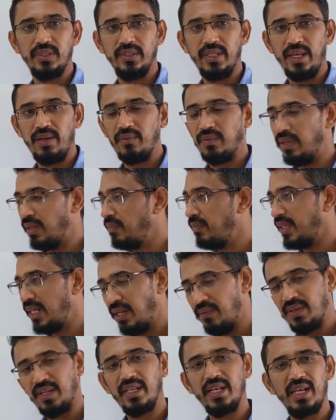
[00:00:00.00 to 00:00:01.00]
Then if
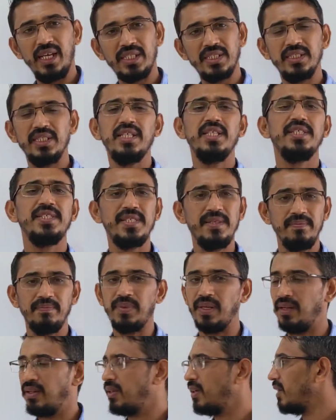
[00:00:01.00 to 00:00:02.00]
given direction, then it's
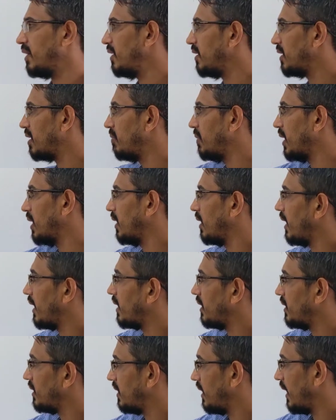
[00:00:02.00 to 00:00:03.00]
simple. Current coming in
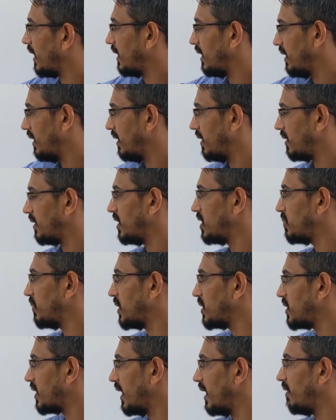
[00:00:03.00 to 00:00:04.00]
like here, this
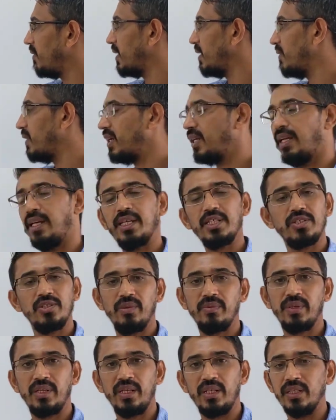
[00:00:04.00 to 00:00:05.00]
picture I have given
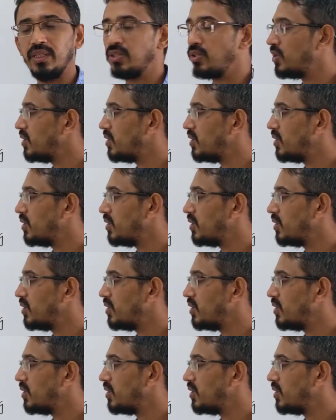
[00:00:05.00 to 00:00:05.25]
direction of current.